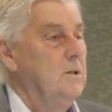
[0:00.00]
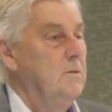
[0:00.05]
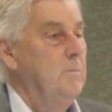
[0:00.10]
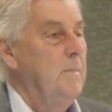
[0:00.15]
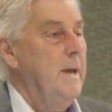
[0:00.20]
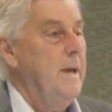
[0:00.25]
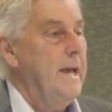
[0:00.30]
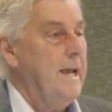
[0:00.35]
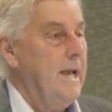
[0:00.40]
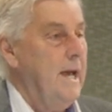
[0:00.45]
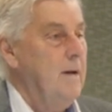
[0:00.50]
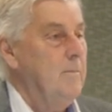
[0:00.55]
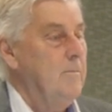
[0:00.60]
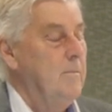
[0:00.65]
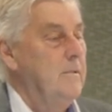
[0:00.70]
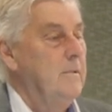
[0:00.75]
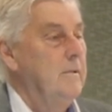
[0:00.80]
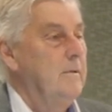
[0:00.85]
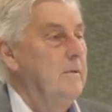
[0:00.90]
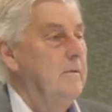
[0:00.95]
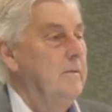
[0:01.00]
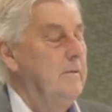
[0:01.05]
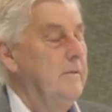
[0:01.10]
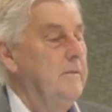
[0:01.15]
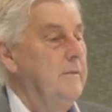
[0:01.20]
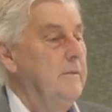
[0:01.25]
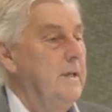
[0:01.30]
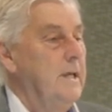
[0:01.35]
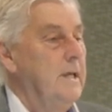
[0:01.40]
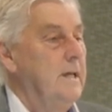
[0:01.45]
to back up
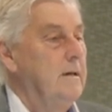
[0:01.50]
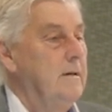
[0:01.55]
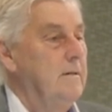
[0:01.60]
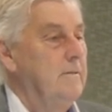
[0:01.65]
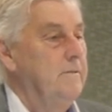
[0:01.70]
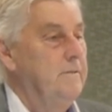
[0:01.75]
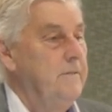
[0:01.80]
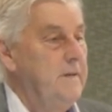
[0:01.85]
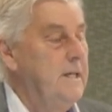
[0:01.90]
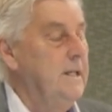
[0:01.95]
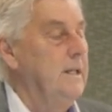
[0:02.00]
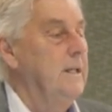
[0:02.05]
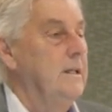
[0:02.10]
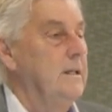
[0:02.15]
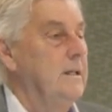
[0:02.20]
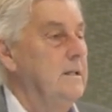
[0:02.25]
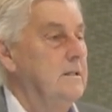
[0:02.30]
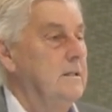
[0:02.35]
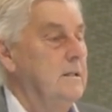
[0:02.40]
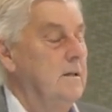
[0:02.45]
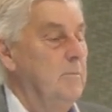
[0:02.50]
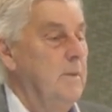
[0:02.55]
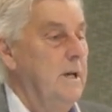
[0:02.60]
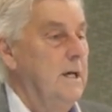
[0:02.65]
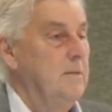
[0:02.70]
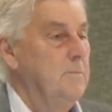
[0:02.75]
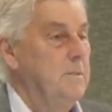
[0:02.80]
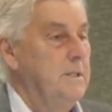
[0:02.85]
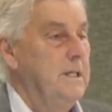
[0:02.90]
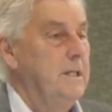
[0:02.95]
their feelings
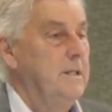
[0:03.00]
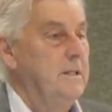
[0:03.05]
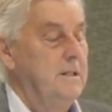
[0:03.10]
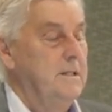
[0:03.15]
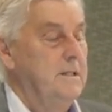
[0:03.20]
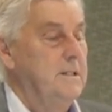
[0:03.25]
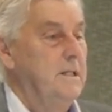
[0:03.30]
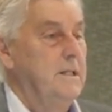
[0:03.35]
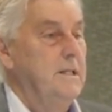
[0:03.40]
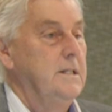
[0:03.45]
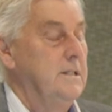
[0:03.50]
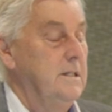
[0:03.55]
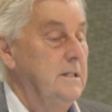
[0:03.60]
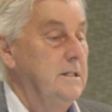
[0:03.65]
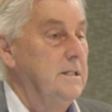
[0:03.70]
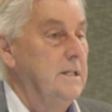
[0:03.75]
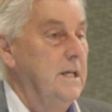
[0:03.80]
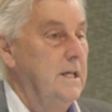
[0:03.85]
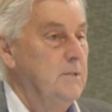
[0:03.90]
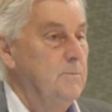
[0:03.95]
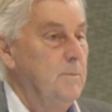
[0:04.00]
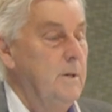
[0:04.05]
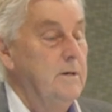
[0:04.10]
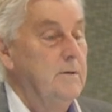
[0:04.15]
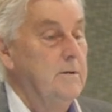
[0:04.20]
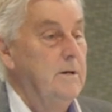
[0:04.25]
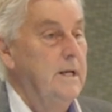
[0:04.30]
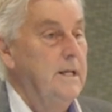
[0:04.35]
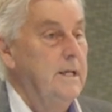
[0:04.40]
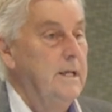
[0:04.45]
about a particular disease, in this case
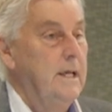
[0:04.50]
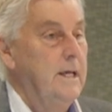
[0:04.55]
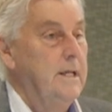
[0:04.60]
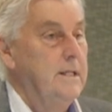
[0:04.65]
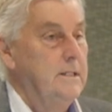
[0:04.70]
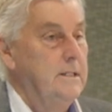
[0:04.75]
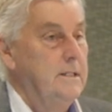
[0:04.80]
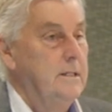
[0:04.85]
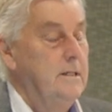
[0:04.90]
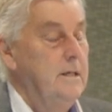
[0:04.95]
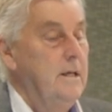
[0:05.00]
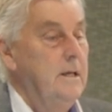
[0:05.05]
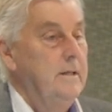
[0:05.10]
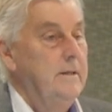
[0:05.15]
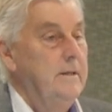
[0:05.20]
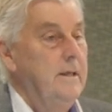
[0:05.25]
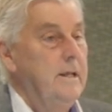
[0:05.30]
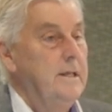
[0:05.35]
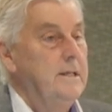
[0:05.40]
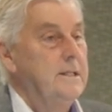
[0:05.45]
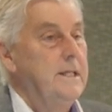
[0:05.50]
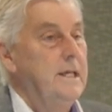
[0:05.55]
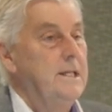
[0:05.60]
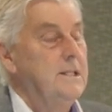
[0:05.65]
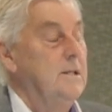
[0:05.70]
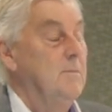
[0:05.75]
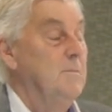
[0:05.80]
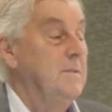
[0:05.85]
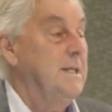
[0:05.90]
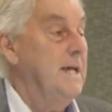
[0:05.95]
pancreatic cancer. That is,
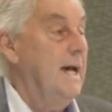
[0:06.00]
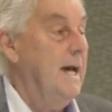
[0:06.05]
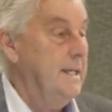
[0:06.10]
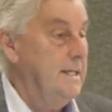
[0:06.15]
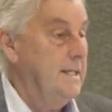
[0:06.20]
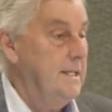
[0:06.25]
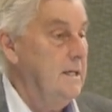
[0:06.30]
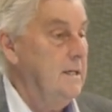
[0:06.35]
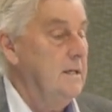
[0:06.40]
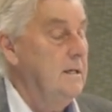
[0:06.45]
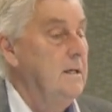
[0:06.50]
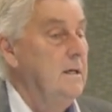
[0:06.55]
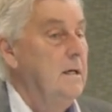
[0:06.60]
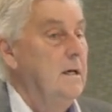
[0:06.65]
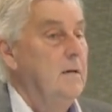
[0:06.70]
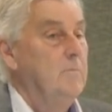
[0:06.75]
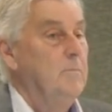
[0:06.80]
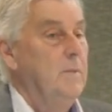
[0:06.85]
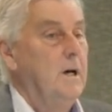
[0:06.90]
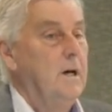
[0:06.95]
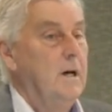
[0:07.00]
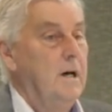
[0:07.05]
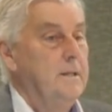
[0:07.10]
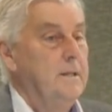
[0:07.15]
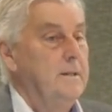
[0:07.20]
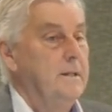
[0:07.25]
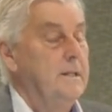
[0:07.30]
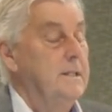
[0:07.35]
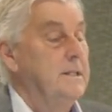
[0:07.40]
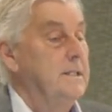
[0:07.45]
get some data
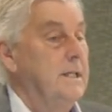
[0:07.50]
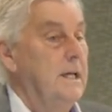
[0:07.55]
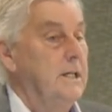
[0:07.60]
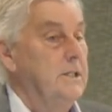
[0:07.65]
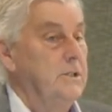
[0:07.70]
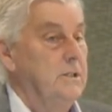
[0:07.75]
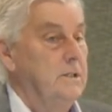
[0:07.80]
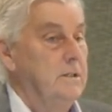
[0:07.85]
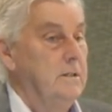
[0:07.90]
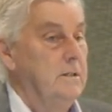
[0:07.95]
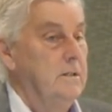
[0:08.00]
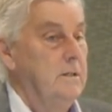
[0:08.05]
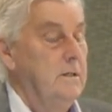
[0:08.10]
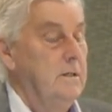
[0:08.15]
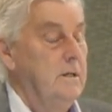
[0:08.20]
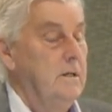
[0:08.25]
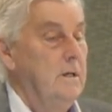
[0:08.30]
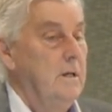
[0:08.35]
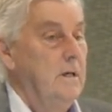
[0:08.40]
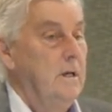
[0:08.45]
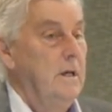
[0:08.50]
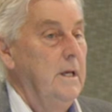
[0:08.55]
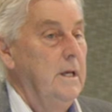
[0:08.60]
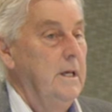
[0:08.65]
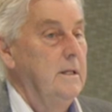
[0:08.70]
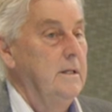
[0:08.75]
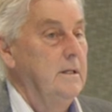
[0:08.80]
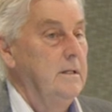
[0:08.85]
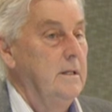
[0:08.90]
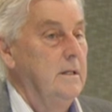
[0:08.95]
behind the discussion.
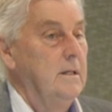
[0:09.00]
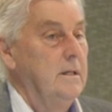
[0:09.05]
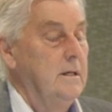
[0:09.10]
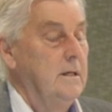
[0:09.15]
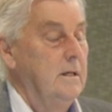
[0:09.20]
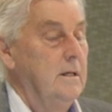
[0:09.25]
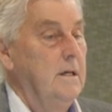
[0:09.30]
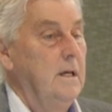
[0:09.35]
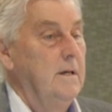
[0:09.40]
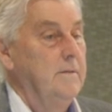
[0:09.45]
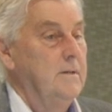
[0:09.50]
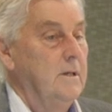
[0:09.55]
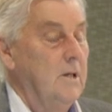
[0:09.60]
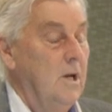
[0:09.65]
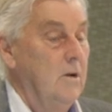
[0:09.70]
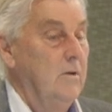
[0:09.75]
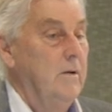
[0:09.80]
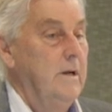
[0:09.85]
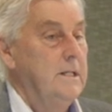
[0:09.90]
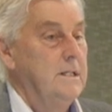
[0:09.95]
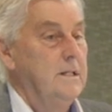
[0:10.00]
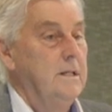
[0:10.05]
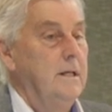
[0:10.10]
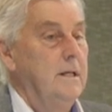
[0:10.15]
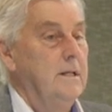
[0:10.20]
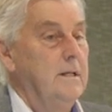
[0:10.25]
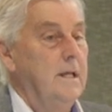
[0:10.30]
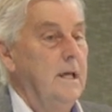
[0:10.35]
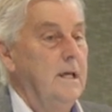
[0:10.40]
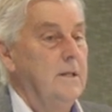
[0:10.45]
And I have to
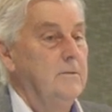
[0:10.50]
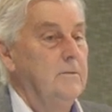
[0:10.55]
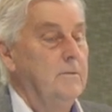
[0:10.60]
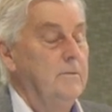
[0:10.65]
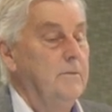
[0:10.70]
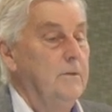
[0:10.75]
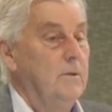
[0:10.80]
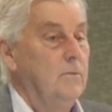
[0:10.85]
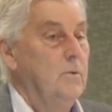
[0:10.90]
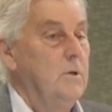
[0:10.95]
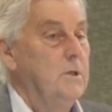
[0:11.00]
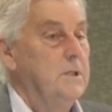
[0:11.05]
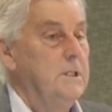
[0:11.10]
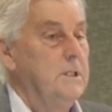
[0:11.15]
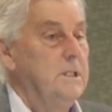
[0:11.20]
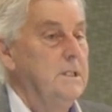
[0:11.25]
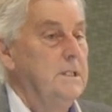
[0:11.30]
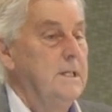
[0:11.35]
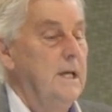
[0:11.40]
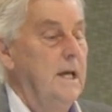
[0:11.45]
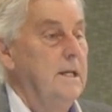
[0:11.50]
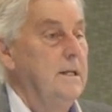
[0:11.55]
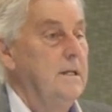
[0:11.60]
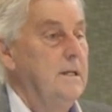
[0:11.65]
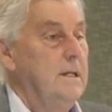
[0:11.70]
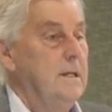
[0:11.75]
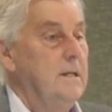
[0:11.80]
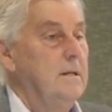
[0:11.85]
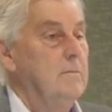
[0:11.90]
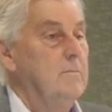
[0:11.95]
congratulate Catherine for the work she's
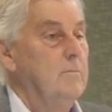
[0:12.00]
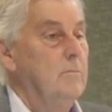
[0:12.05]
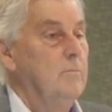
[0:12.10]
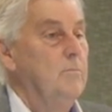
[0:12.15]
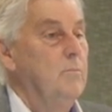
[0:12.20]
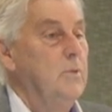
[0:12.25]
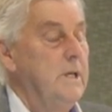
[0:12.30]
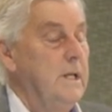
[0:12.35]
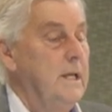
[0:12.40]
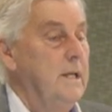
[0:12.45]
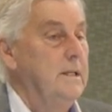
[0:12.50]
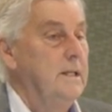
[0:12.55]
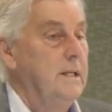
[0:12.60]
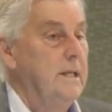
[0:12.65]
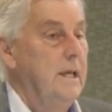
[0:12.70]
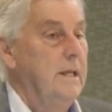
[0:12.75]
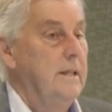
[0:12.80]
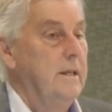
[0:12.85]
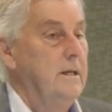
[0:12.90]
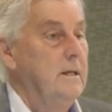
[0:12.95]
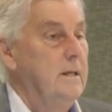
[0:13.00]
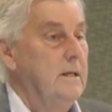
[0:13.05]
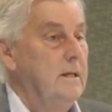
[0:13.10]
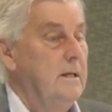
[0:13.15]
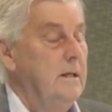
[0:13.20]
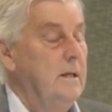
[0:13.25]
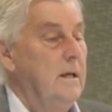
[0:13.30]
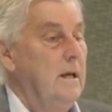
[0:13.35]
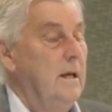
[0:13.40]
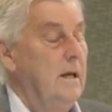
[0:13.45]
done in bringing together